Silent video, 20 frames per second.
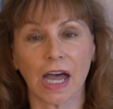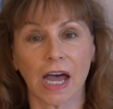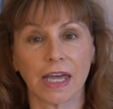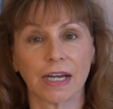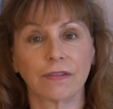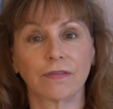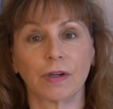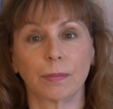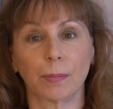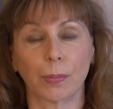
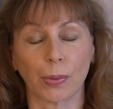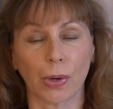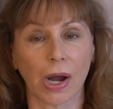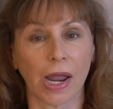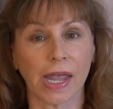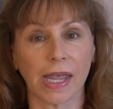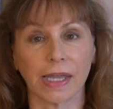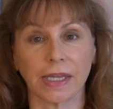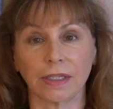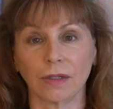kind of a
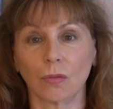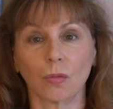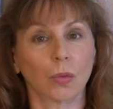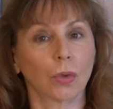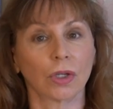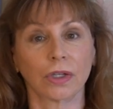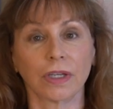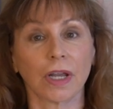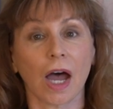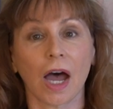brain
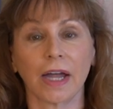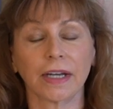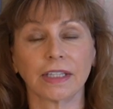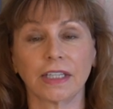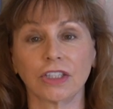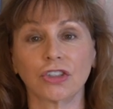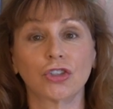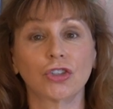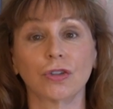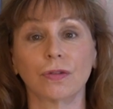will not
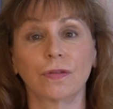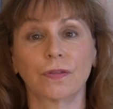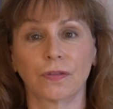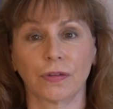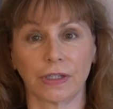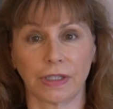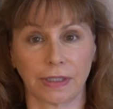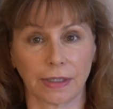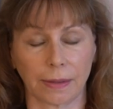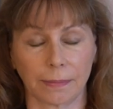get you
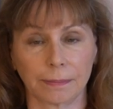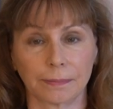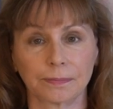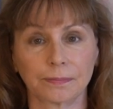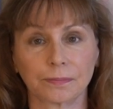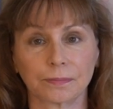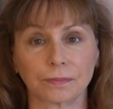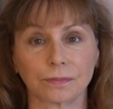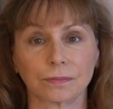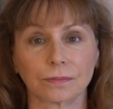freedom.
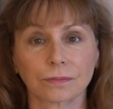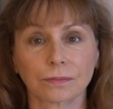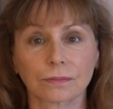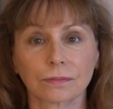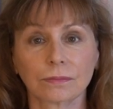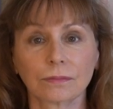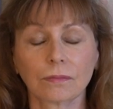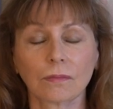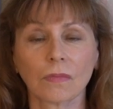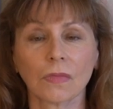
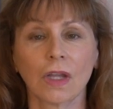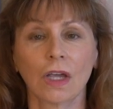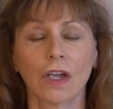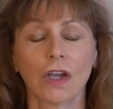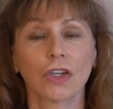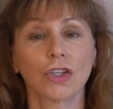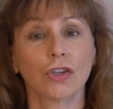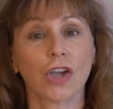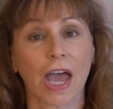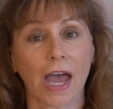
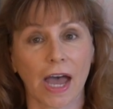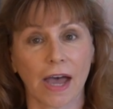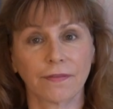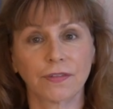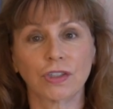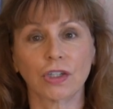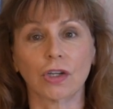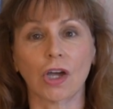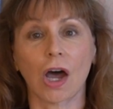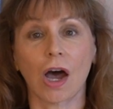You
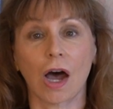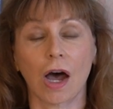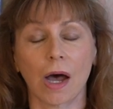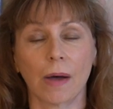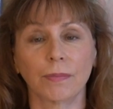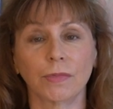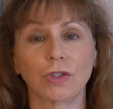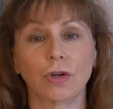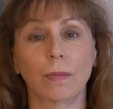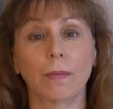have to
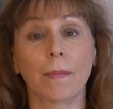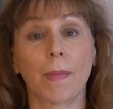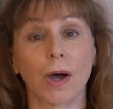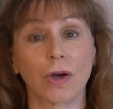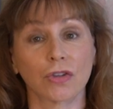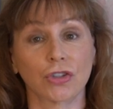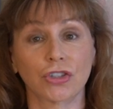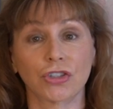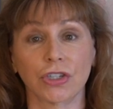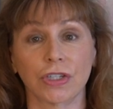calm your
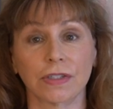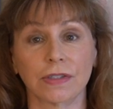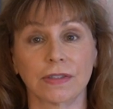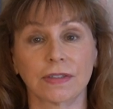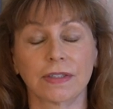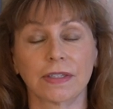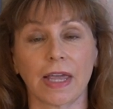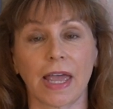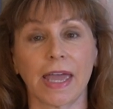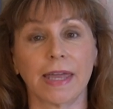
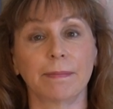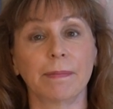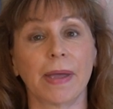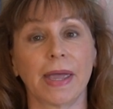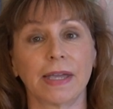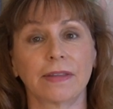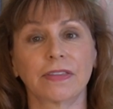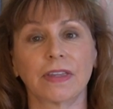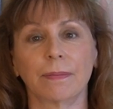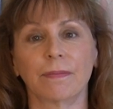emotions and
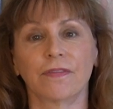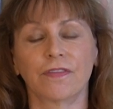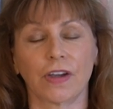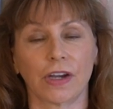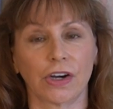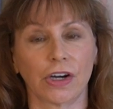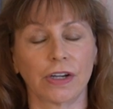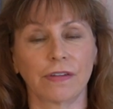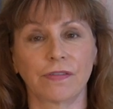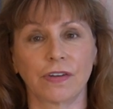make them
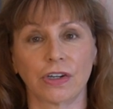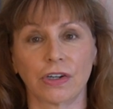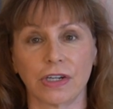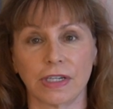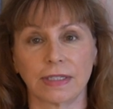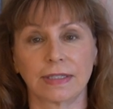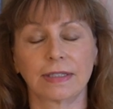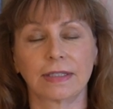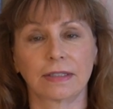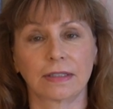very,
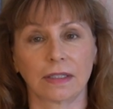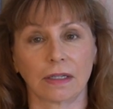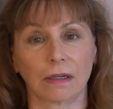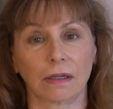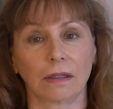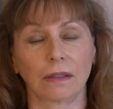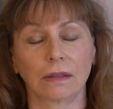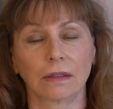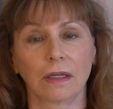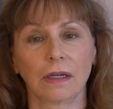very
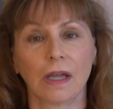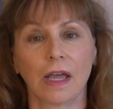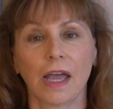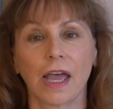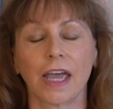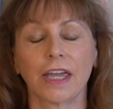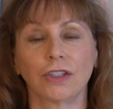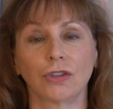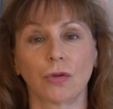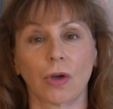still.
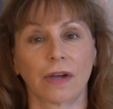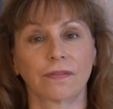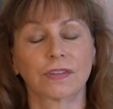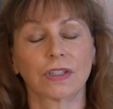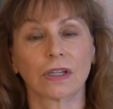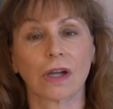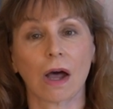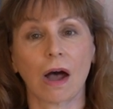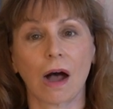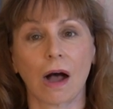And you have
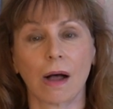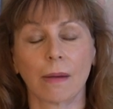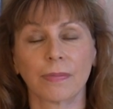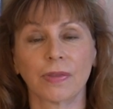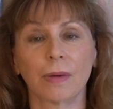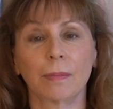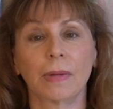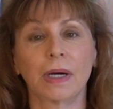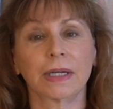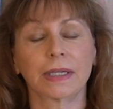to
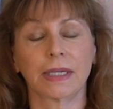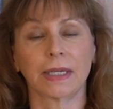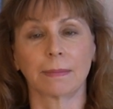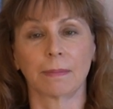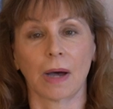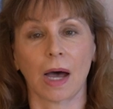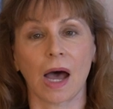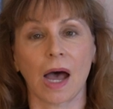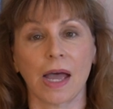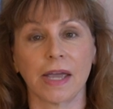calm the monkey
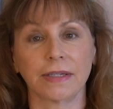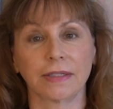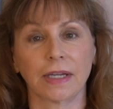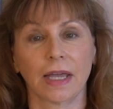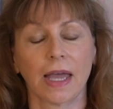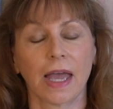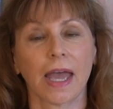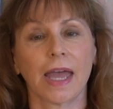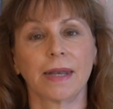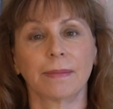mind
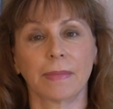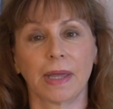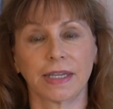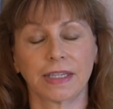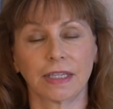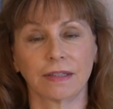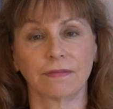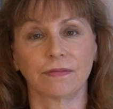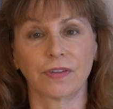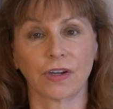and
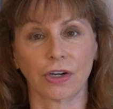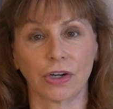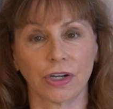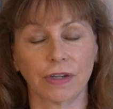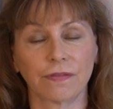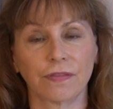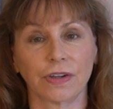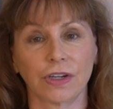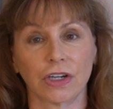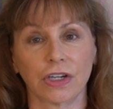make it
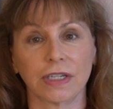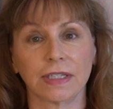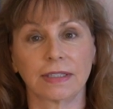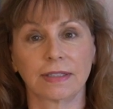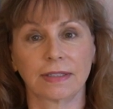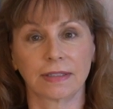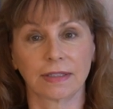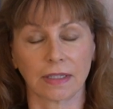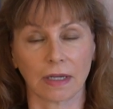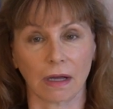very, very
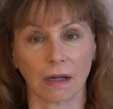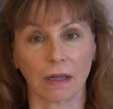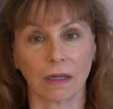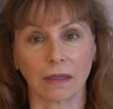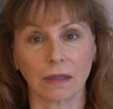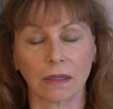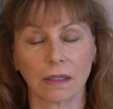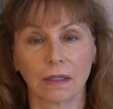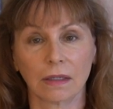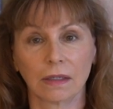
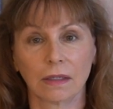still.